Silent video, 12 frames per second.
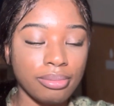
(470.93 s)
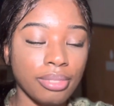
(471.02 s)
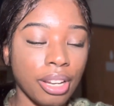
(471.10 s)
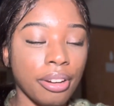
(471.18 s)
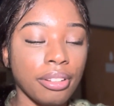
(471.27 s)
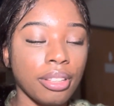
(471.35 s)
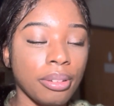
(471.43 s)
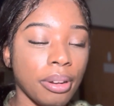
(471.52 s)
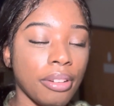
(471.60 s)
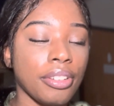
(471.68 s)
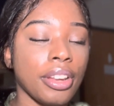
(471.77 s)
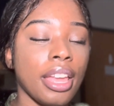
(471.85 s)
currently
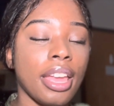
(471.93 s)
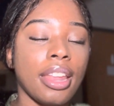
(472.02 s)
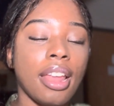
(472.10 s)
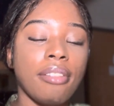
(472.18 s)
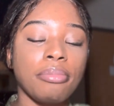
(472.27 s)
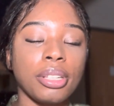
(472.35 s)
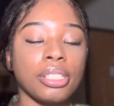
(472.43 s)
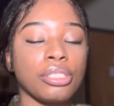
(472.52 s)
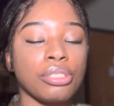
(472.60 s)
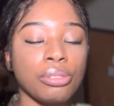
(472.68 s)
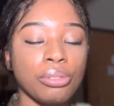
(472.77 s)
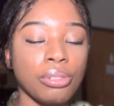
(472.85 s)
whatever, and I've been
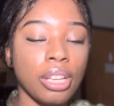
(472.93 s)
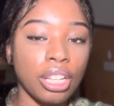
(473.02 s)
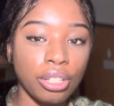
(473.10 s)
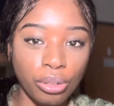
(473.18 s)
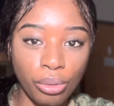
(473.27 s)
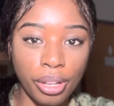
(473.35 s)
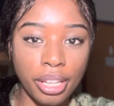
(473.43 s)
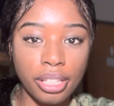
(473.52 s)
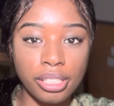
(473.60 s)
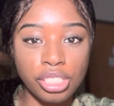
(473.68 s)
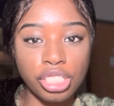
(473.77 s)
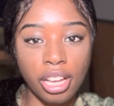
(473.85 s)
to Illinois,
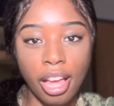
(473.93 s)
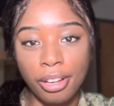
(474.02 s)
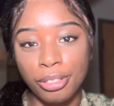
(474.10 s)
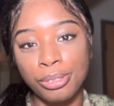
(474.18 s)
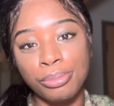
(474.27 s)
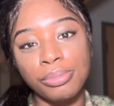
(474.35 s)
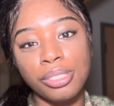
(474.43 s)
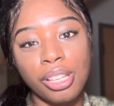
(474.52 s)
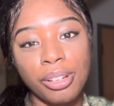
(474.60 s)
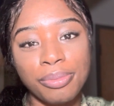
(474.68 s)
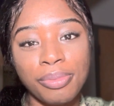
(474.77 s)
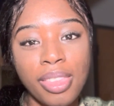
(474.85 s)
Chicago. So
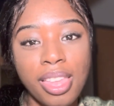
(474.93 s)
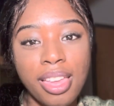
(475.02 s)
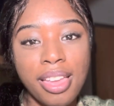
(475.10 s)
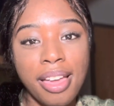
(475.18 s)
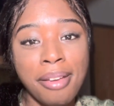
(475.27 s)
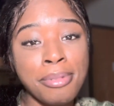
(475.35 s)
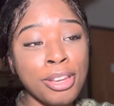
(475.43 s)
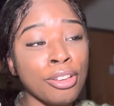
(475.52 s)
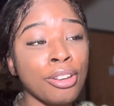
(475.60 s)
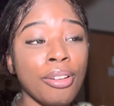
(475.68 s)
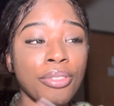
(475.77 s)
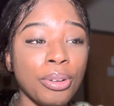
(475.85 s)
I've been
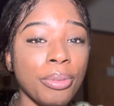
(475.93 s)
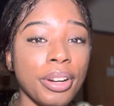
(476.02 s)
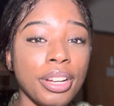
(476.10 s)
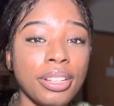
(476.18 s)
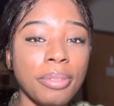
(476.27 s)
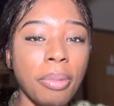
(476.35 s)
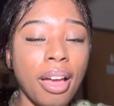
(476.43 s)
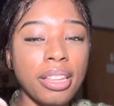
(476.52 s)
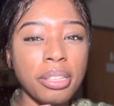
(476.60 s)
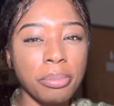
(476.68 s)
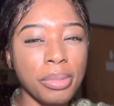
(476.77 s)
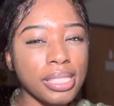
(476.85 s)
all over the world.
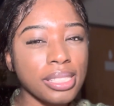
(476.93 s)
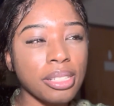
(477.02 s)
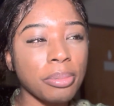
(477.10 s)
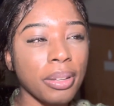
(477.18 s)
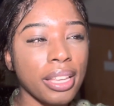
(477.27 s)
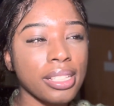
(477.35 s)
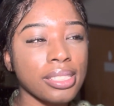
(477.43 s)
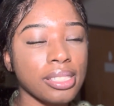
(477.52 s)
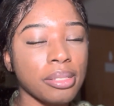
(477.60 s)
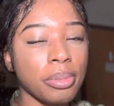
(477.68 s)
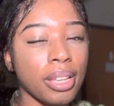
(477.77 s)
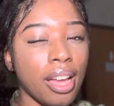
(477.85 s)
Probably missed a place,
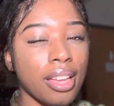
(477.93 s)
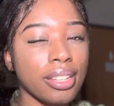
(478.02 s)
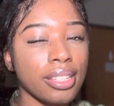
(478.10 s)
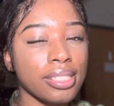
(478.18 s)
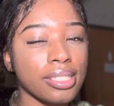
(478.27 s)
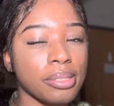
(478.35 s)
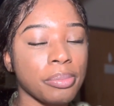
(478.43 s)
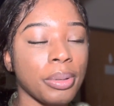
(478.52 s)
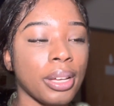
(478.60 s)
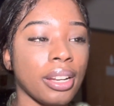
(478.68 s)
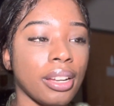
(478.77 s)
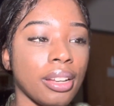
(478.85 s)
to be honest,
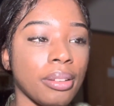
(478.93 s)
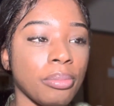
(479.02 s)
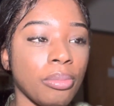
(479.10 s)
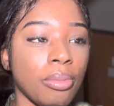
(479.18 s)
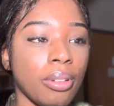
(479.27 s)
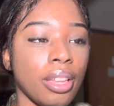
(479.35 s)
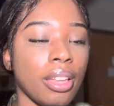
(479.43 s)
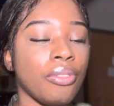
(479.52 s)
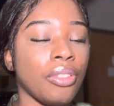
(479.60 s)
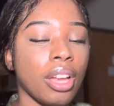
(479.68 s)
but if it